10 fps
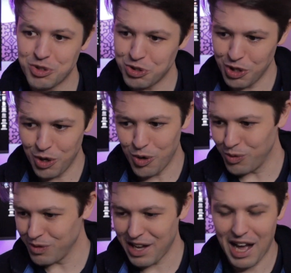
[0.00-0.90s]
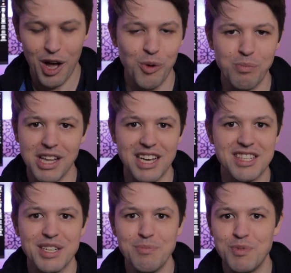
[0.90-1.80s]
So how
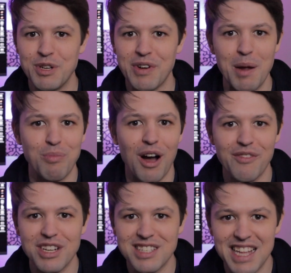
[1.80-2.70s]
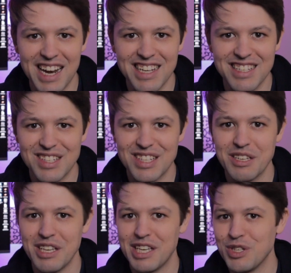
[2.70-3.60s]
blessed divine providence that is. You
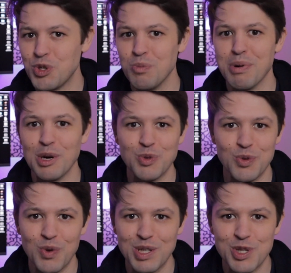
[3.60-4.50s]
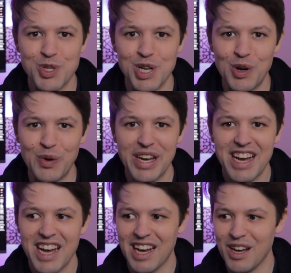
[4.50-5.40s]
can get two birds with one stone,
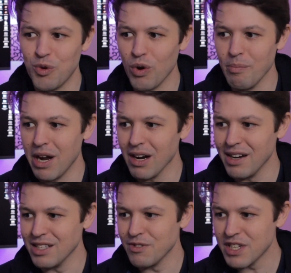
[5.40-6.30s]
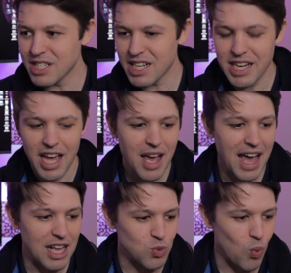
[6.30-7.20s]
where Mary is visited,
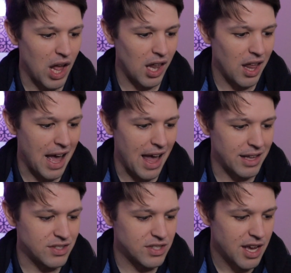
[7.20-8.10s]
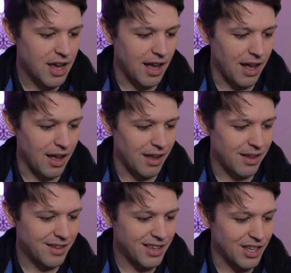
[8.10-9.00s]
as well as
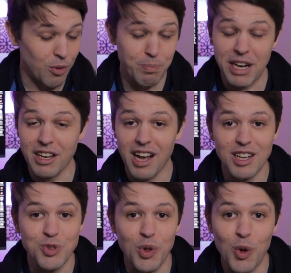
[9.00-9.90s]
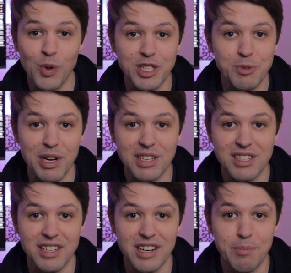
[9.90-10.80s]
Pentecost, when the Holy Spirit
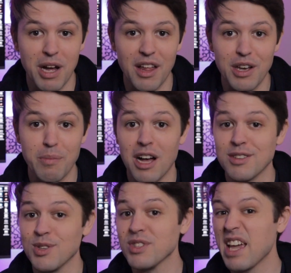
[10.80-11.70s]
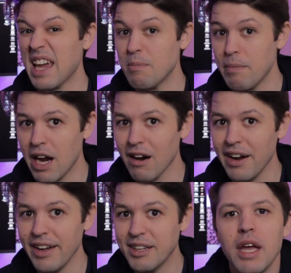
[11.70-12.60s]
descended upon the apostles and
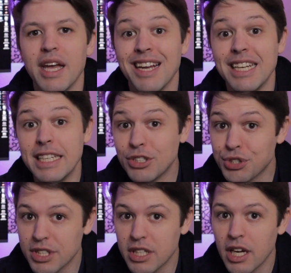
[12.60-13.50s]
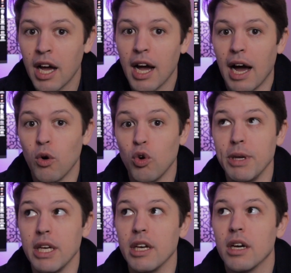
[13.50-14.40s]
Mary. In addition, I will
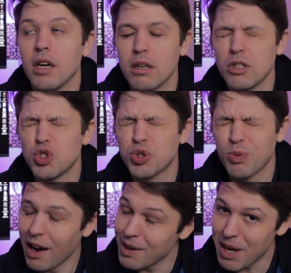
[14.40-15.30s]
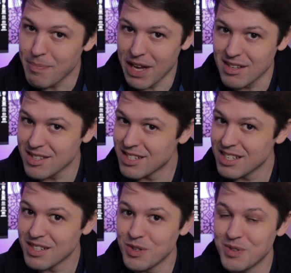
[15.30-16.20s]
be trying my
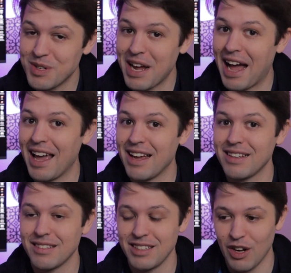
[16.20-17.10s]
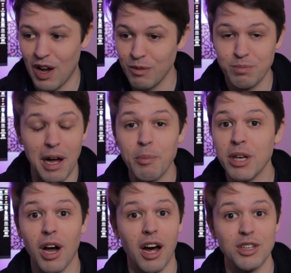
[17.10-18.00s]
best. I'll
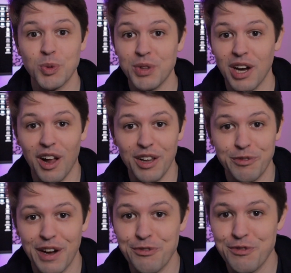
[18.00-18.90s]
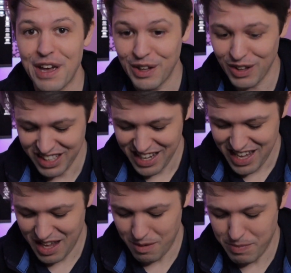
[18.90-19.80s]
be honest with y'all if I fail,
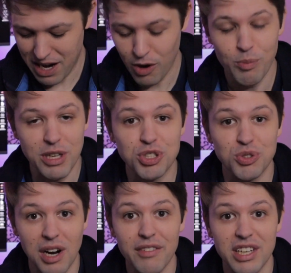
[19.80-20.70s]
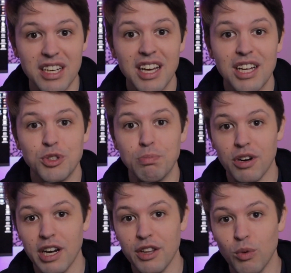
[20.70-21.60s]
but I will be striving to
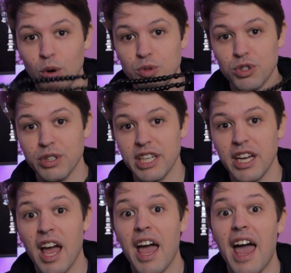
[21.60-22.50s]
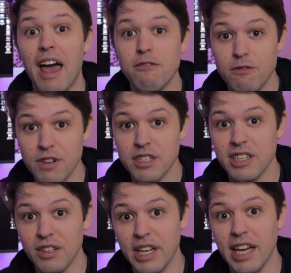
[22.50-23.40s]
pray the rosary every
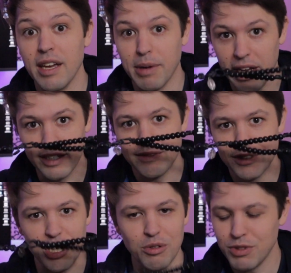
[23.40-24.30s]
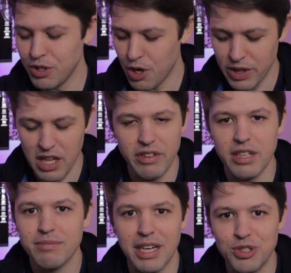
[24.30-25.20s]
single day. My, and love
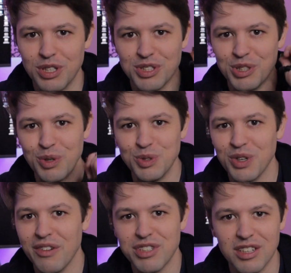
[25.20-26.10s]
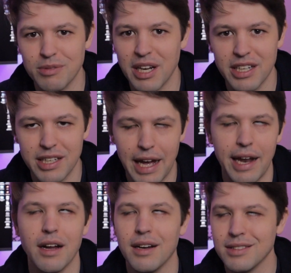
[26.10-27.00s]
it, my trusty rosary. I've talked about it
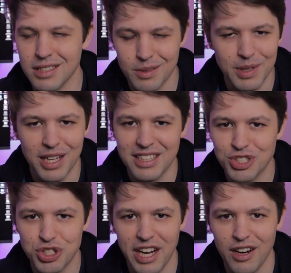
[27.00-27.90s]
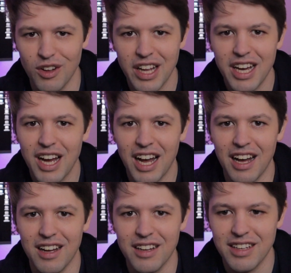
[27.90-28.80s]
ad nauseum on this channel.
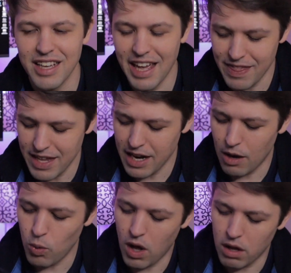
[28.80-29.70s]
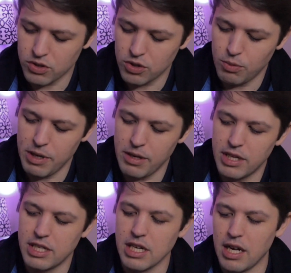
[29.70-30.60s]
And then I will also
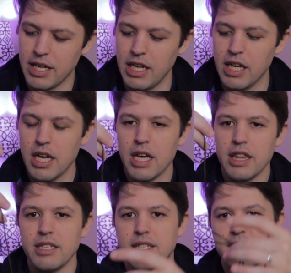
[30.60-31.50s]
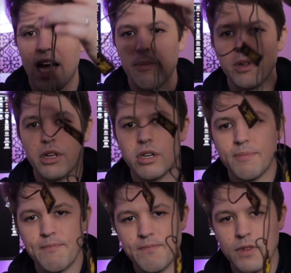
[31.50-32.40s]
be donning the scapular.
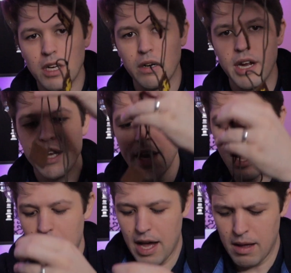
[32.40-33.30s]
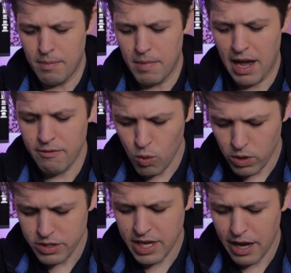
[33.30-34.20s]
All right. I've
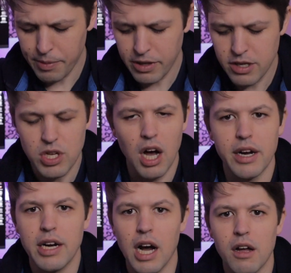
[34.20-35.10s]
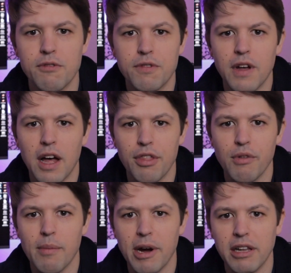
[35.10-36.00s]
worn scapulars on and off
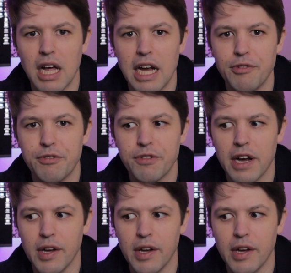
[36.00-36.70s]
throughout my life.